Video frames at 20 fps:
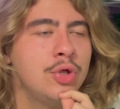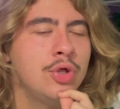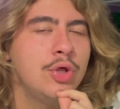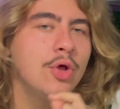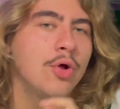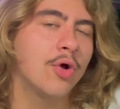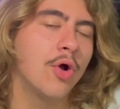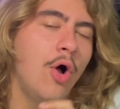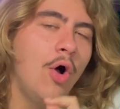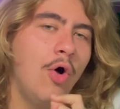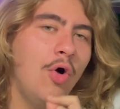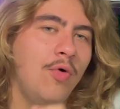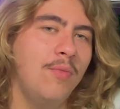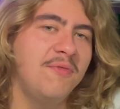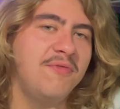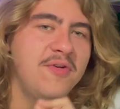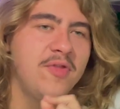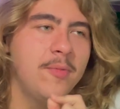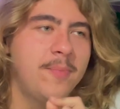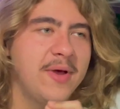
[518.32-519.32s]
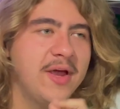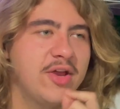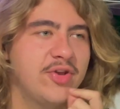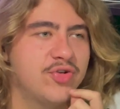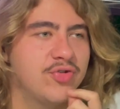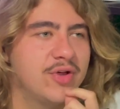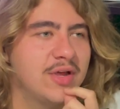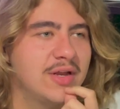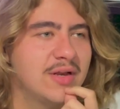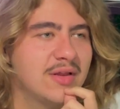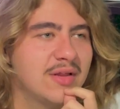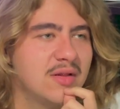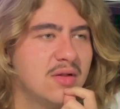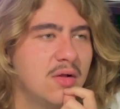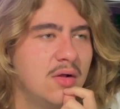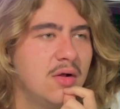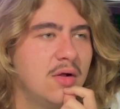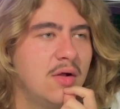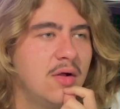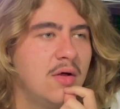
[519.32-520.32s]
You're home for the Patriots.
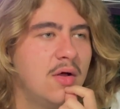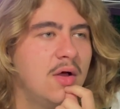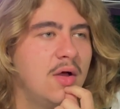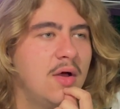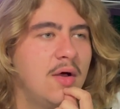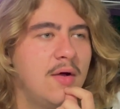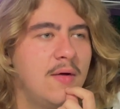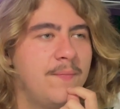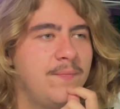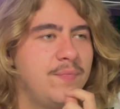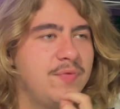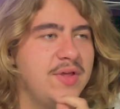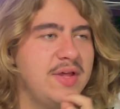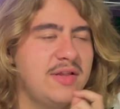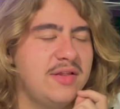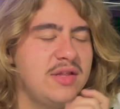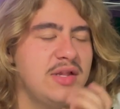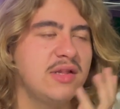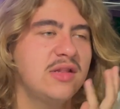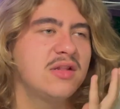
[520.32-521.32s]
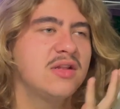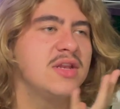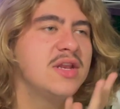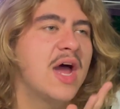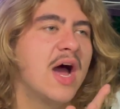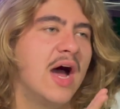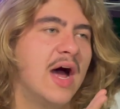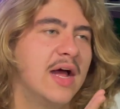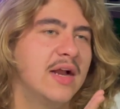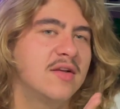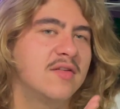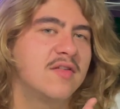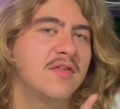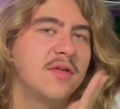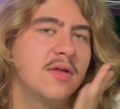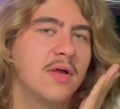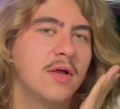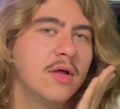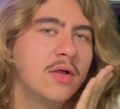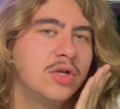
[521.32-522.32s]
This is not
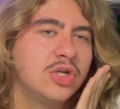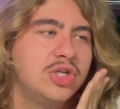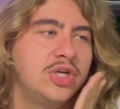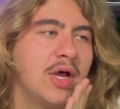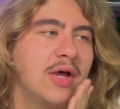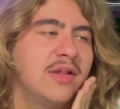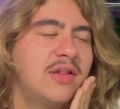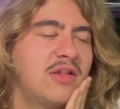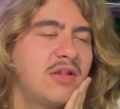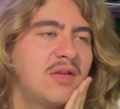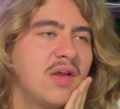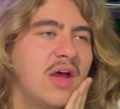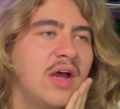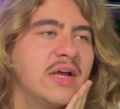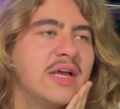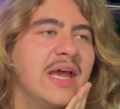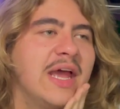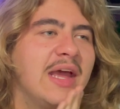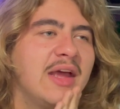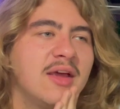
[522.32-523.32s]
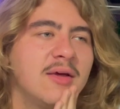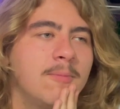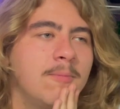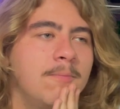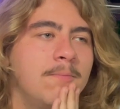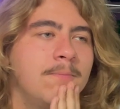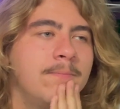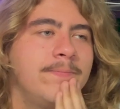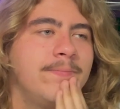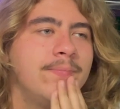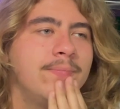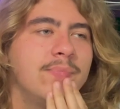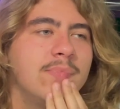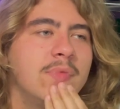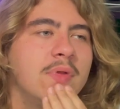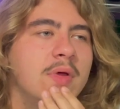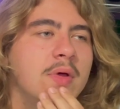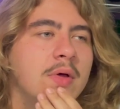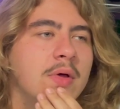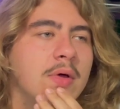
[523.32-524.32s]
just a game.
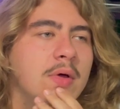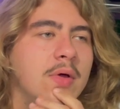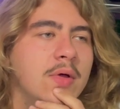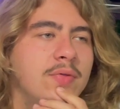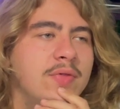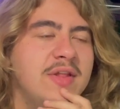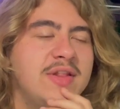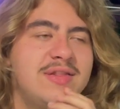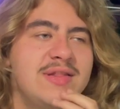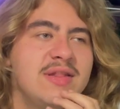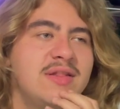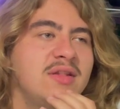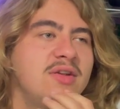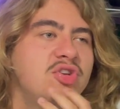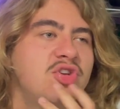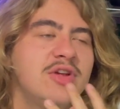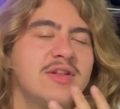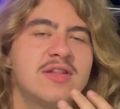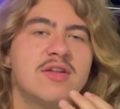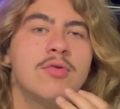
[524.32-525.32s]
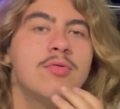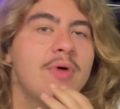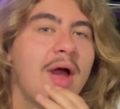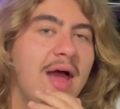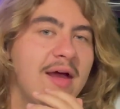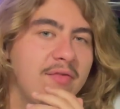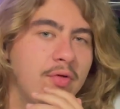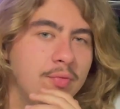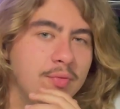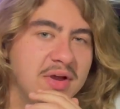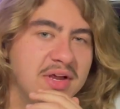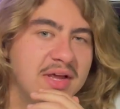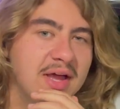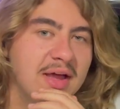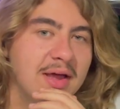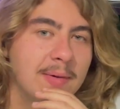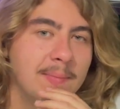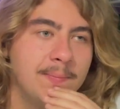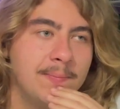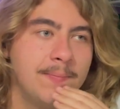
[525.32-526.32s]
This isn't just a rivalry
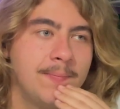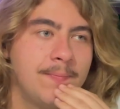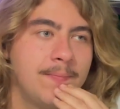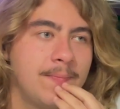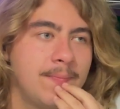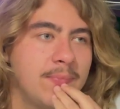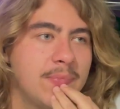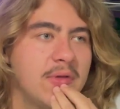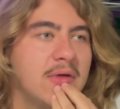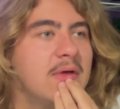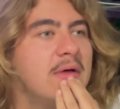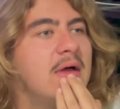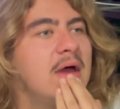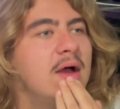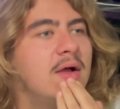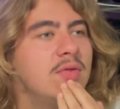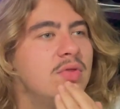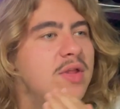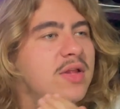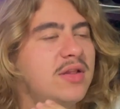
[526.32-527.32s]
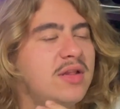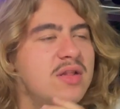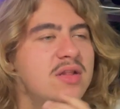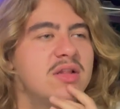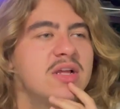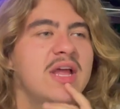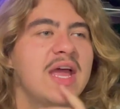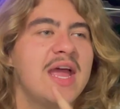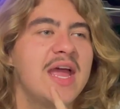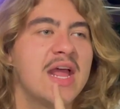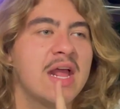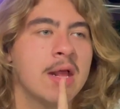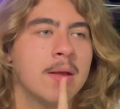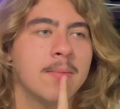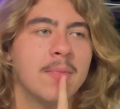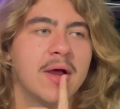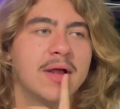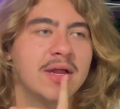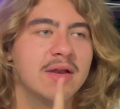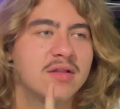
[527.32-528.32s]
game. This is a
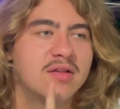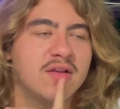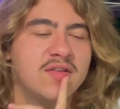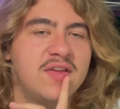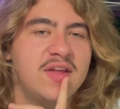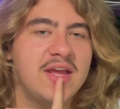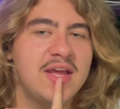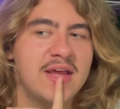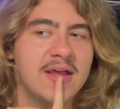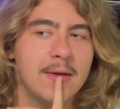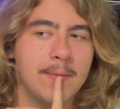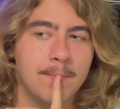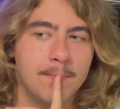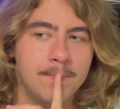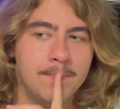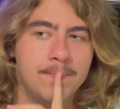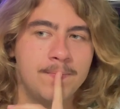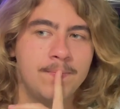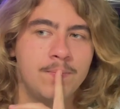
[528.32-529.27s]
game against a team